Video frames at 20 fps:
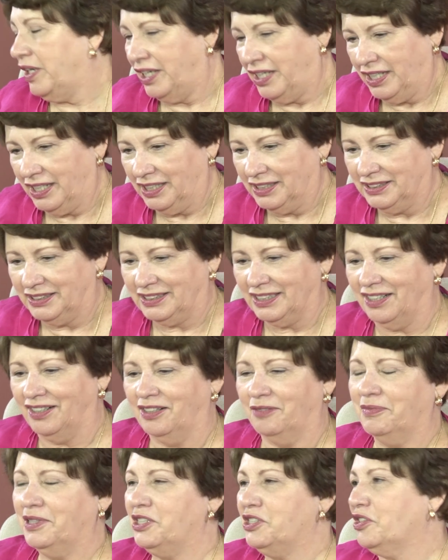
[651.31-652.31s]
it is
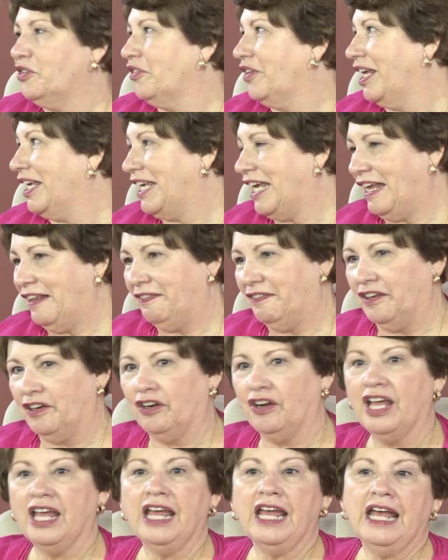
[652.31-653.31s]
until they get there.